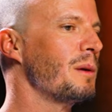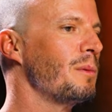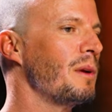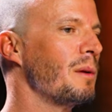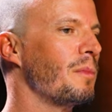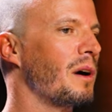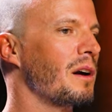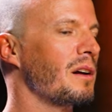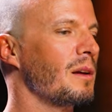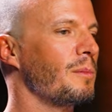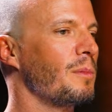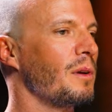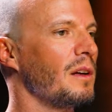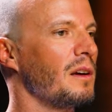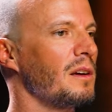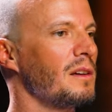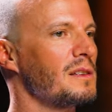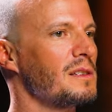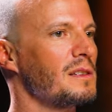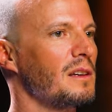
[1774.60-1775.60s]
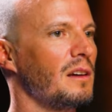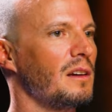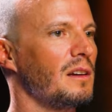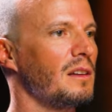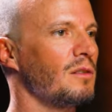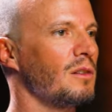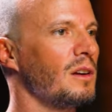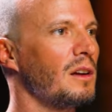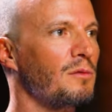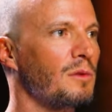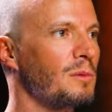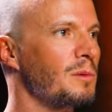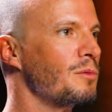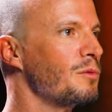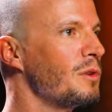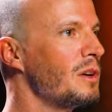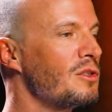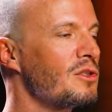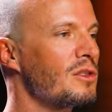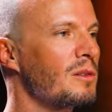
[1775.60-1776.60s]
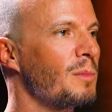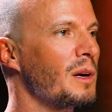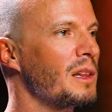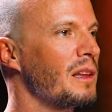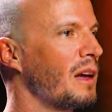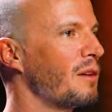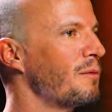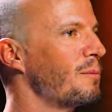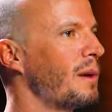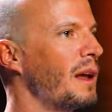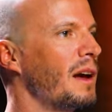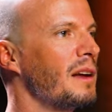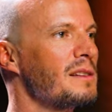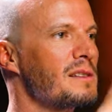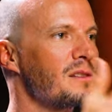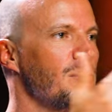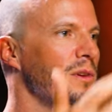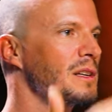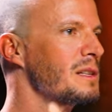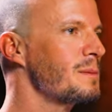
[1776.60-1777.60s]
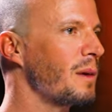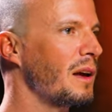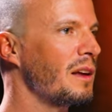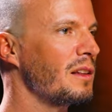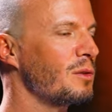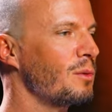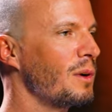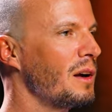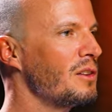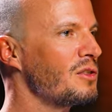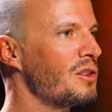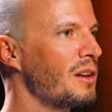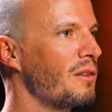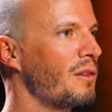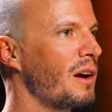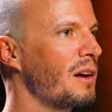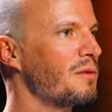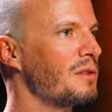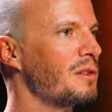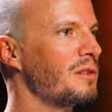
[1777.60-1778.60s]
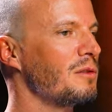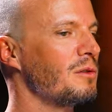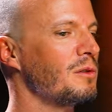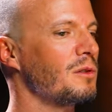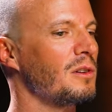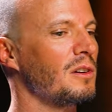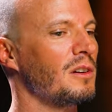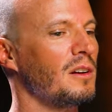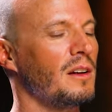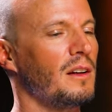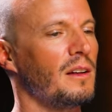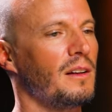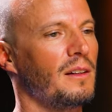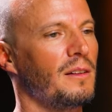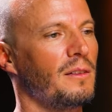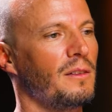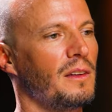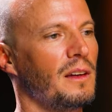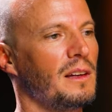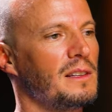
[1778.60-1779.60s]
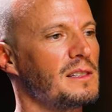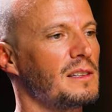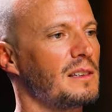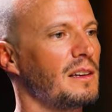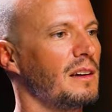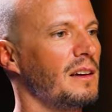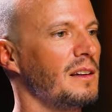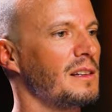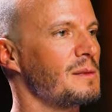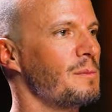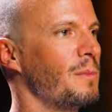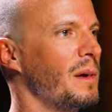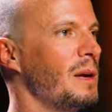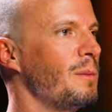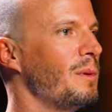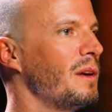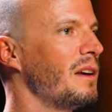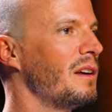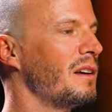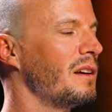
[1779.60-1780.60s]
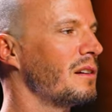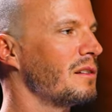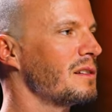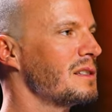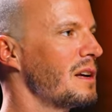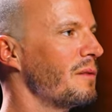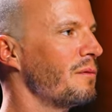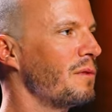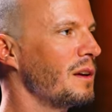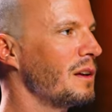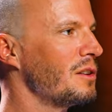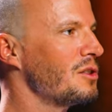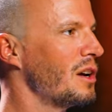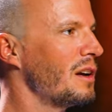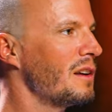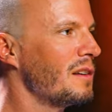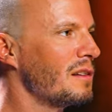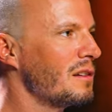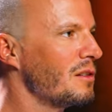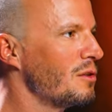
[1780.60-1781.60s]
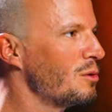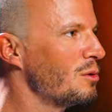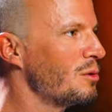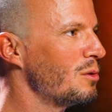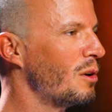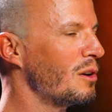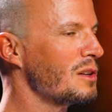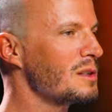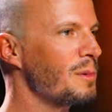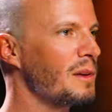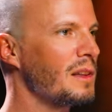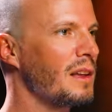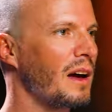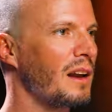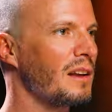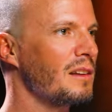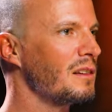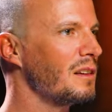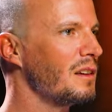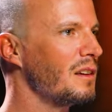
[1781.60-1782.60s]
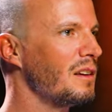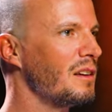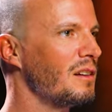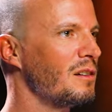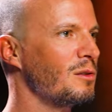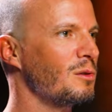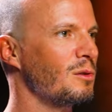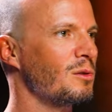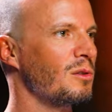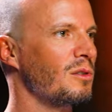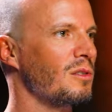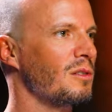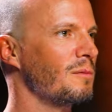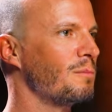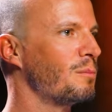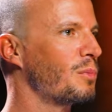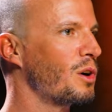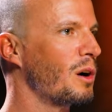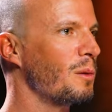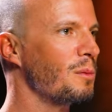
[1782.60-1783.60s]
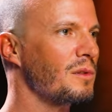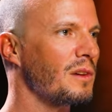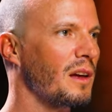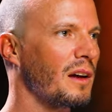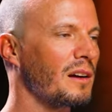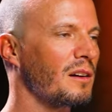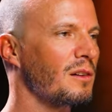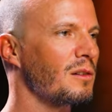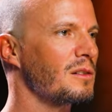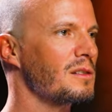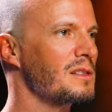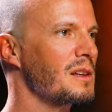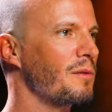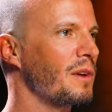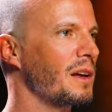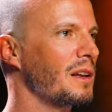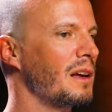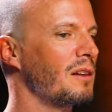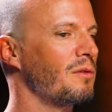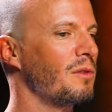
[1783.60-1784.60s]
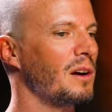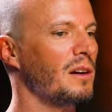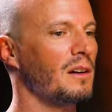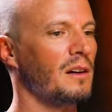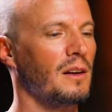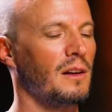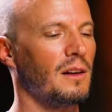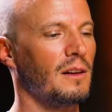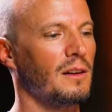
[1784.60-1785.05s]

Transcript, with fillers: maybe a marketplace, uh, you know, here from the region, but they have plans to expand to Asia thereafter, or it's it's maybe you know something adjacent to hospitality or prop tech or something like that, where